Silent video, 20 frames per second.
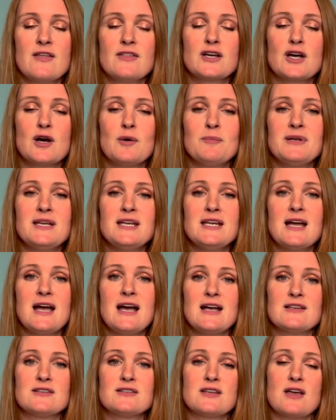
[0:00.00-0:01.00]
The company
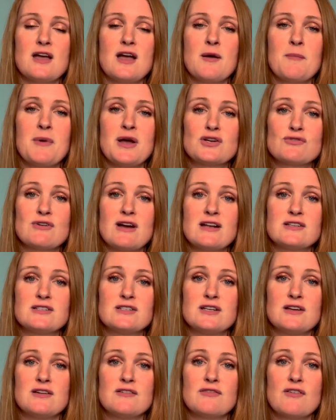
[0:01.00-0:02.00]
has
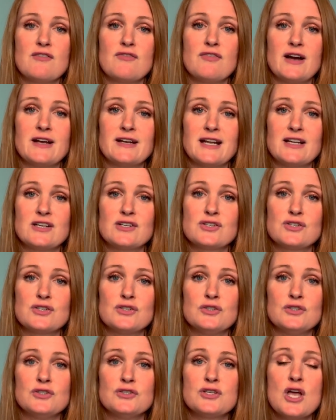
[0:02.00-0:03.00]
attractive
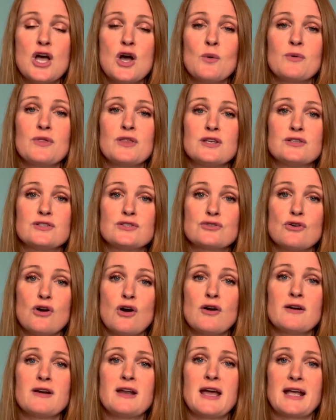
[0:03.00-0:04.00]
financials with a
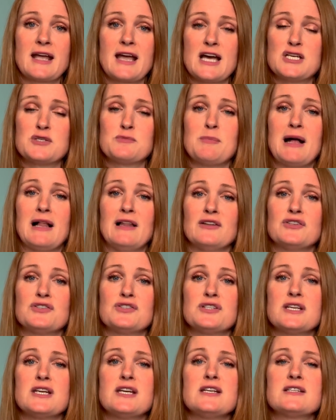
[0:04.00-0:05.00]
strong net cash
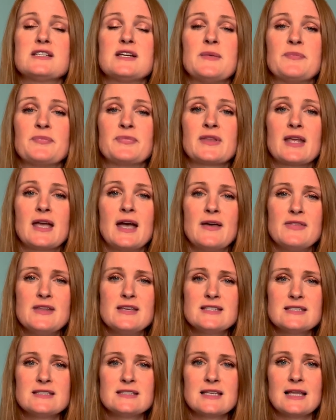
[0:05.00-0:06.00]
balance sheet. And
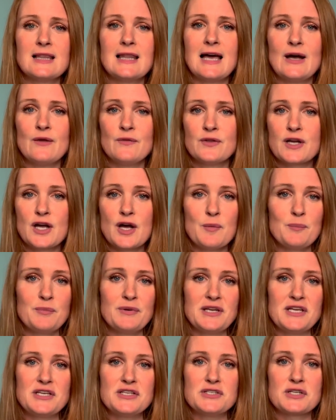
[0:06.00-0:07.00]
this has allowed the
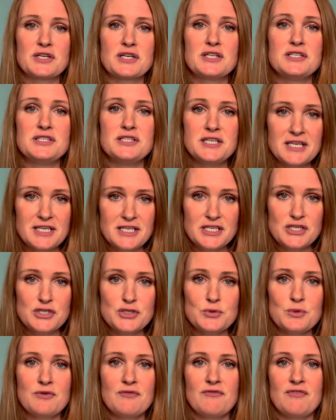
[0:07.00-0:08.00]
company to continue
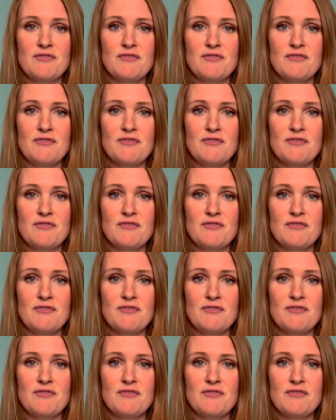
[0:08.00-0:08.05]
to